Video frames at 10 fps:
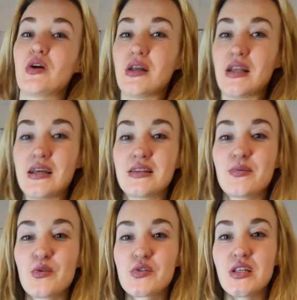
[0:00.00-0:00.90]
like the
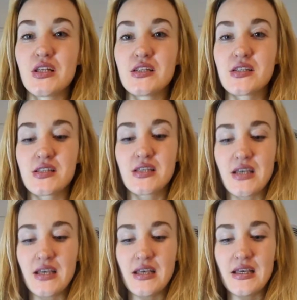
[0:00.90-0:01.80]
most delicious
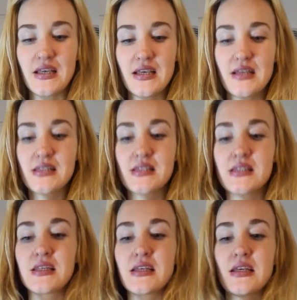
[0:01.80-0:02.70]
cakes
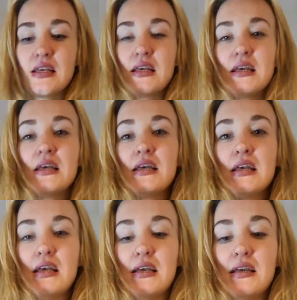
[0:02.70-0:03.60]

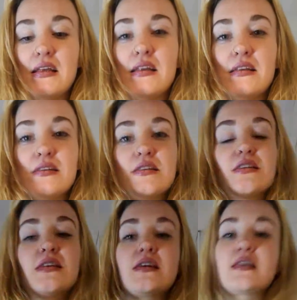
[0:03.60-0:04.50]
and
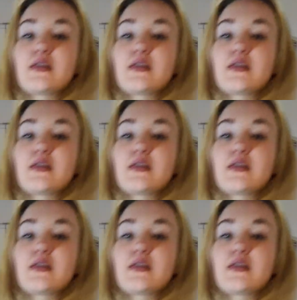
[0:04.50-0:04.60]
the